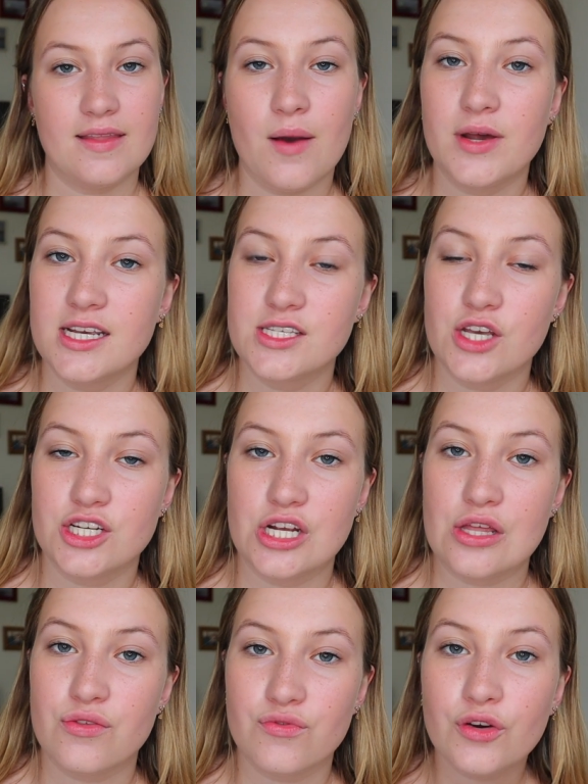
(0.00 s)
that one is
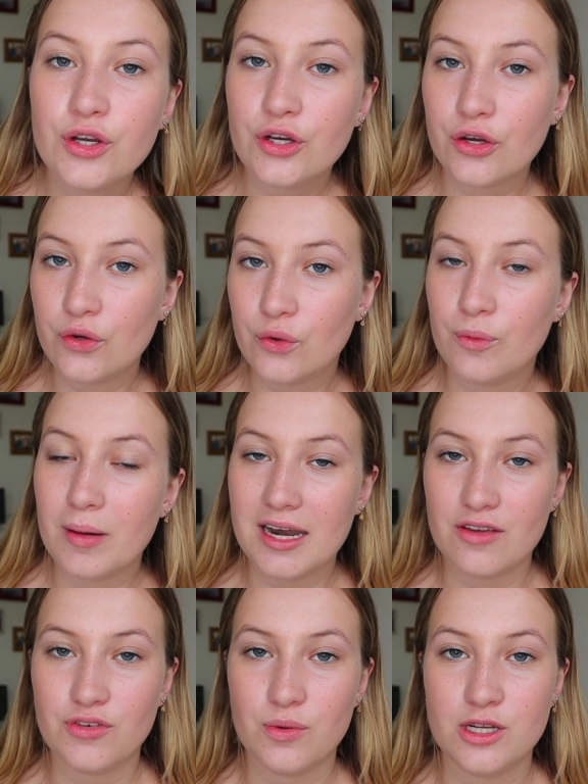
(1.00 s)
searching through Google,
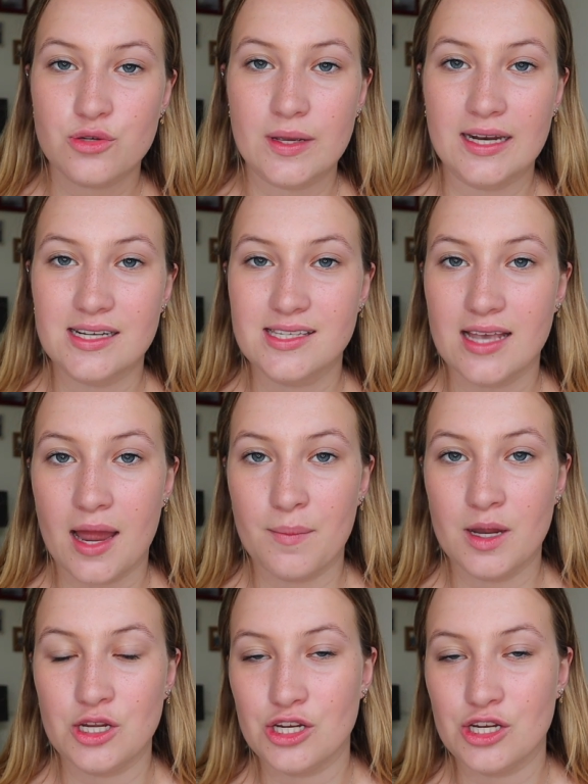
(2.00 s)
but if you are doing an assignment,